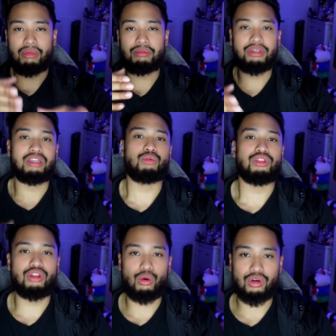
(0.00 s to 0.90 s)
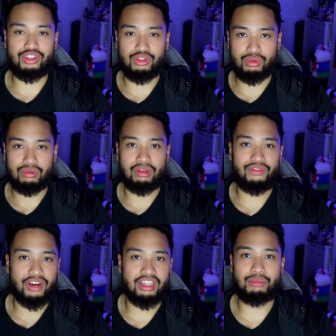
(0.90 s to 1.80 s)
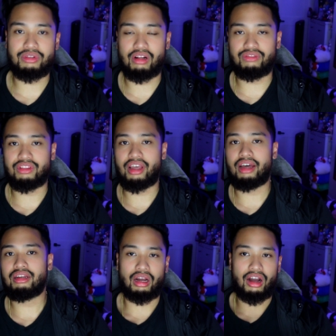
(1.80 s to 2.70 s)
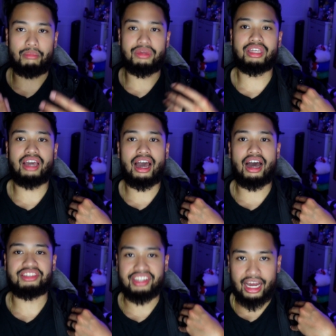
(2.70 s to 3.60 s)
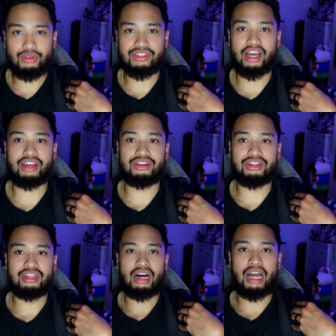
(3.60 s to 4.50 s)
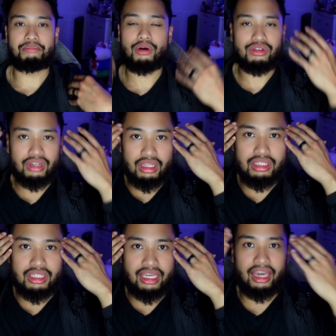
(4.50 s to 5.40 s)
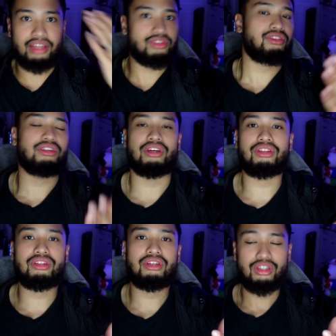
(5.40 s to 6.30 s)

Maybe he would know what to do to defend himself in that. Me, as an outsider, I personally can't see it.